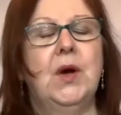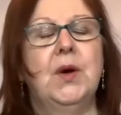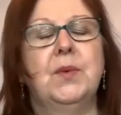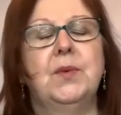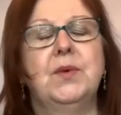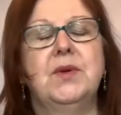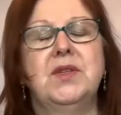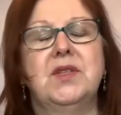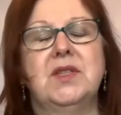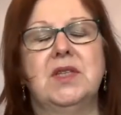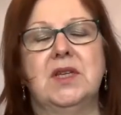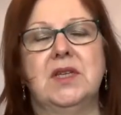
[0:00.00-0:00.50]

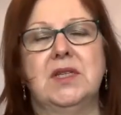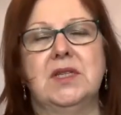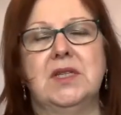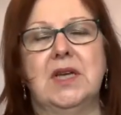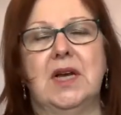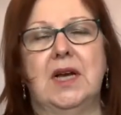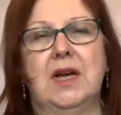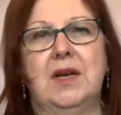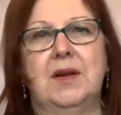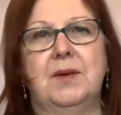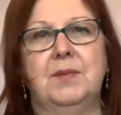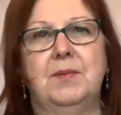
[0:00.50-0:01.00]
was that,
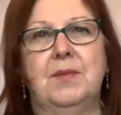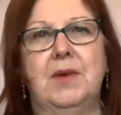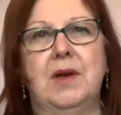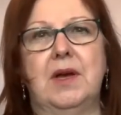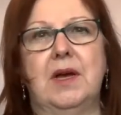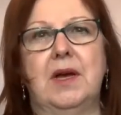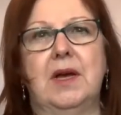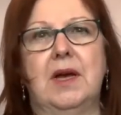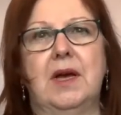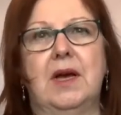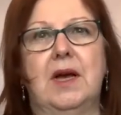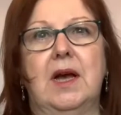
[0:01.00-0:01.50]
and
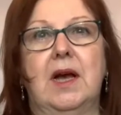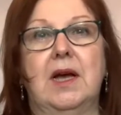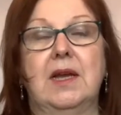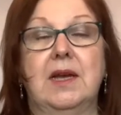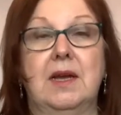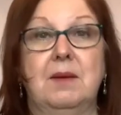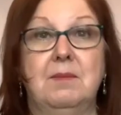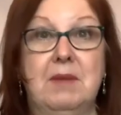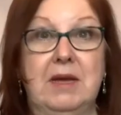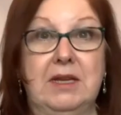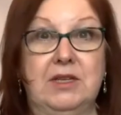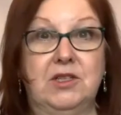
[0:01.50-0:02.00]

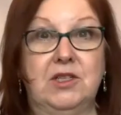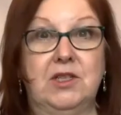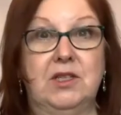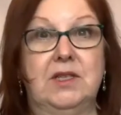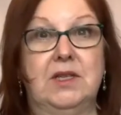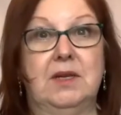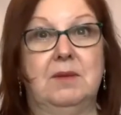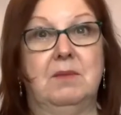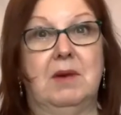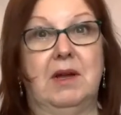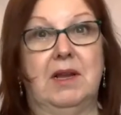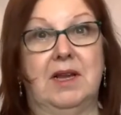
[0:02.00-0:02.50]
I mentioned
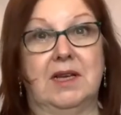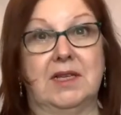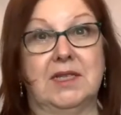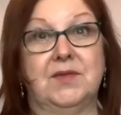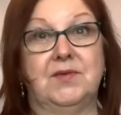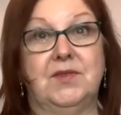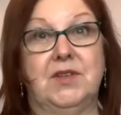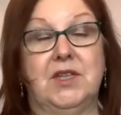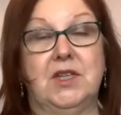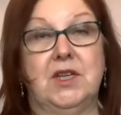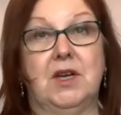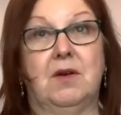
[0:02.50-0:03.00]
it in my
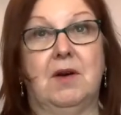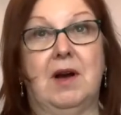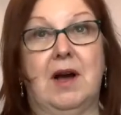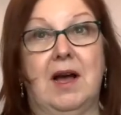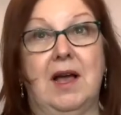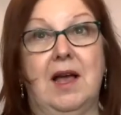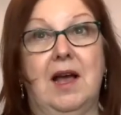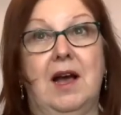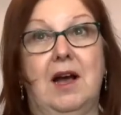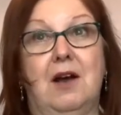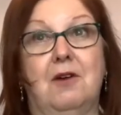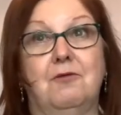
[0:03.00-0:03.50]
last video,
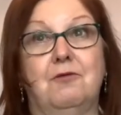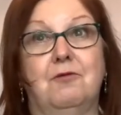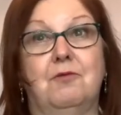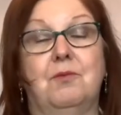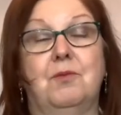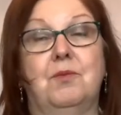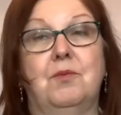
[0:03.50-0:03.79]
I have